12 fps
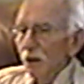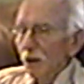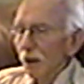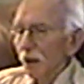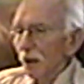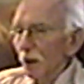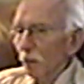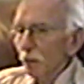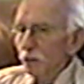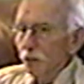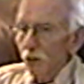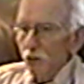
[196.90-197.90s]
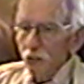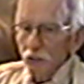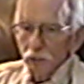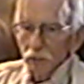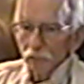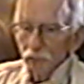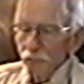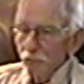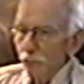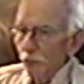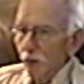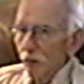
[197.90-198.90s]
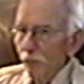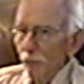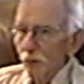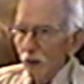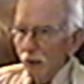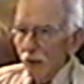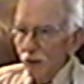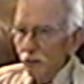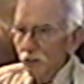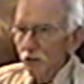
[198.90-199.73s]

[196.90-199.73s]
And I was just very relaxed.